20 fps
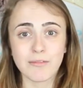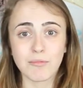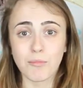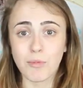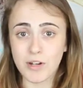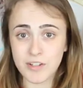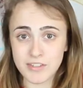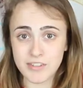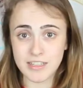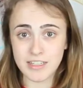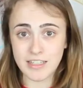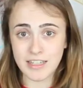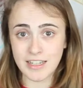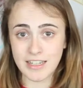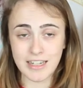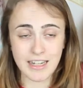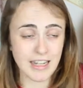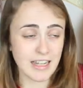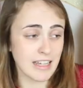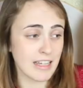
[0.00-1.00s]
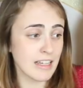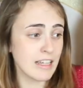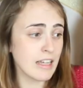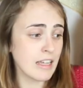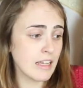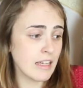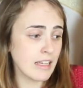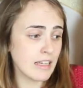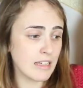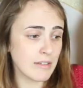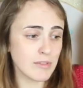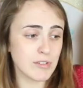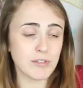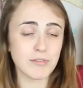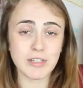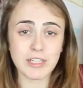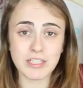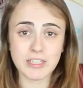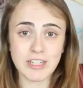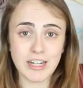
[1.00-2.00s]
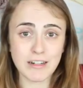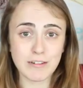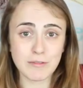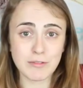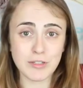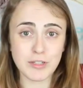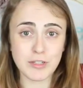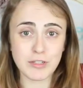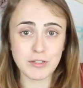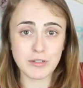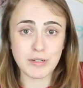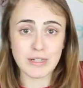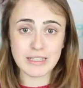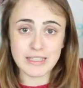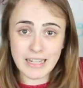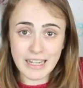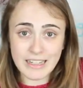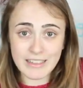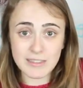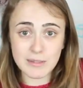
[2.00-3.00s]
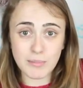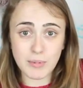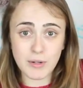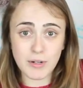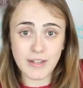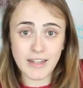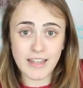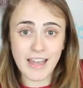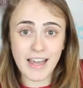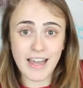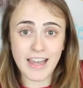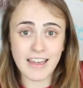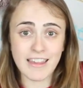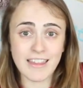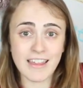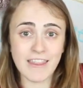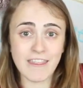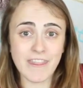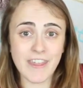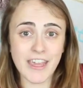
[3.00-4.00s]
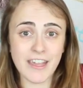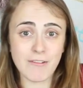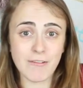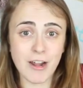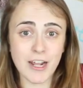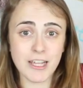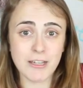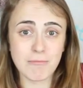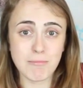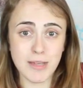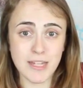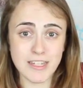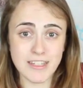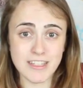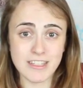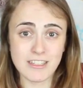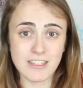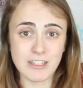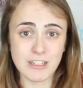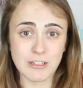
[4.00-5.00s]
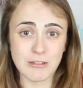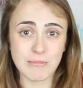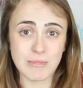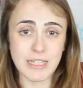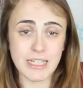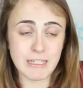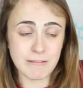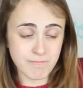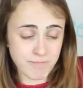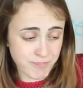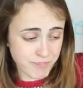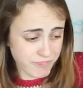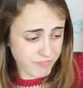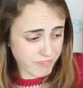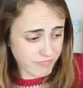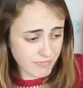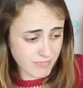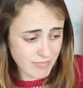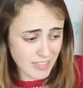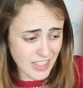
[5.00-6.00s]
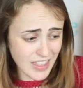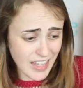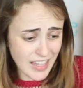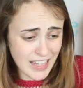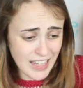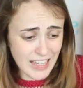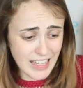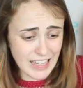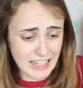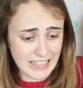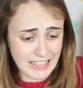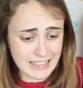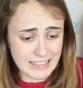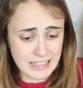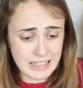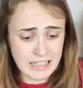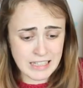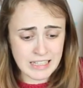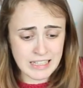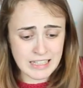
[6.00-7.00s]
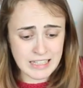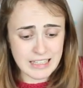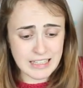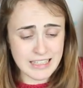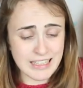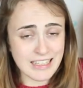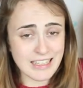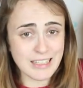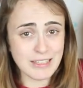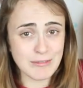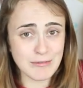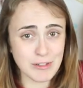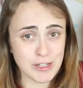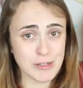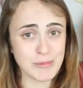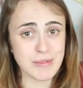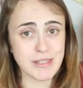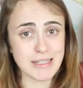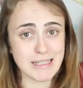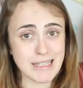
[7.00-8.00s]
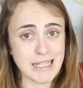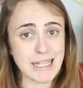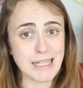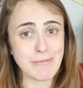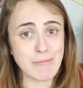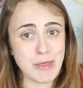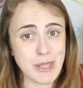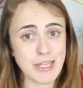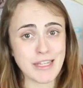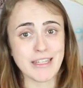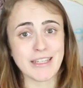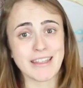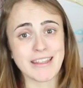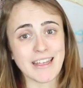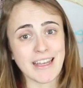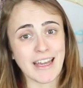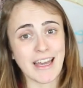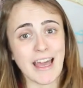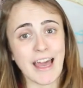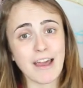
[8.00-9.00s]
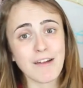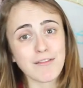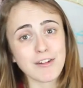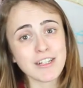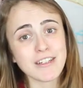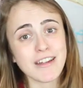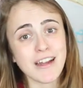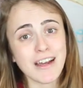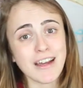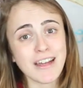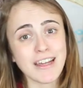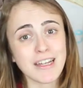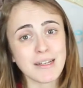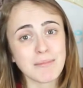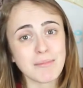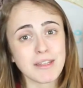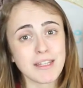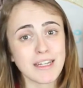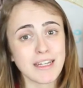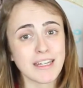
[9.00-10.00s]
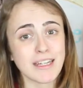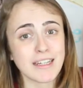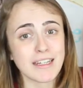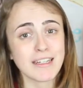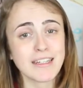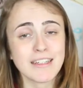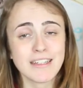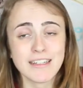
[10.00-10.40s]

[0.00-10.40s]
wasn't. And I even reached out to a tech support guy that they recommended to me. And he confirmed the same thing that every time that